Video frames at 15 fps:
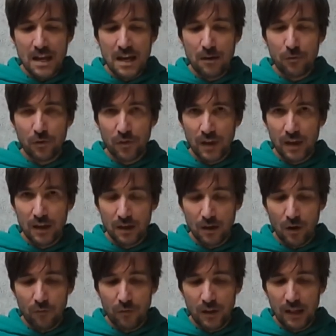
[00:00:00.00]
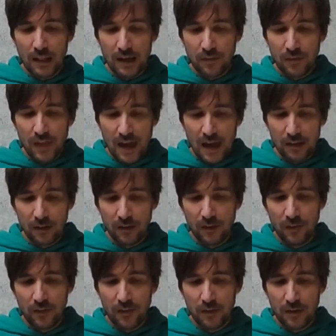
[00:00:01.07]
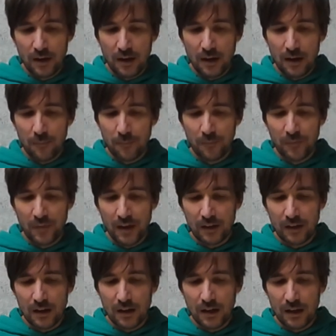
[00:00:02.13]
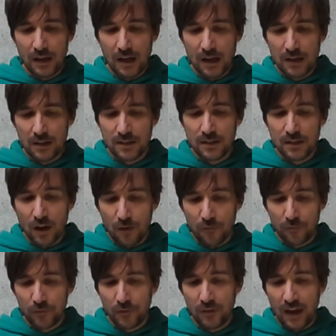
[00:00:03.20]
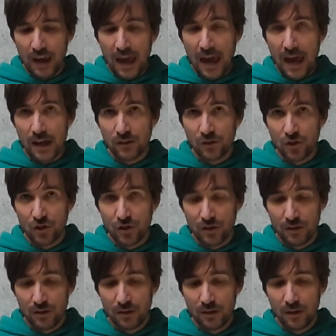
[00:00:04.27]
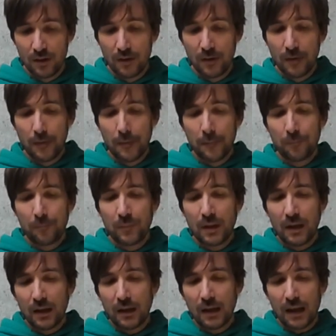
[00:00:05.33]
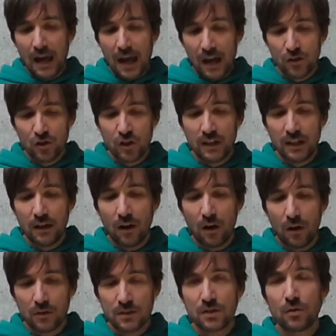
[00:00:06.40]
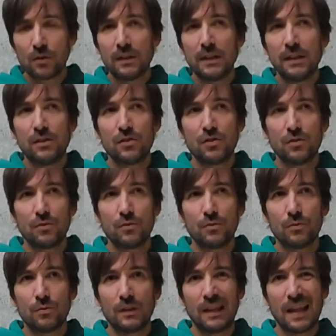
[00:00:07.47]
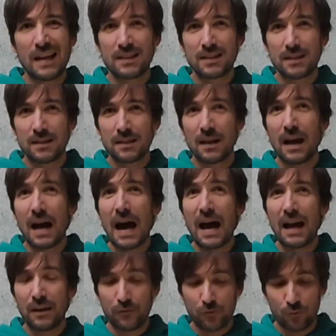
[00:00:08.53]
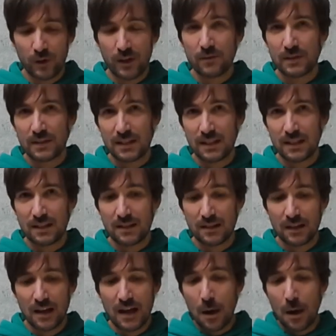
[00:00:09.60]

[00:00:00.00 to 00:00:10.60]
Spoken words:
if you think of it like that, that a soft edge can actually also lead to less high frequencies.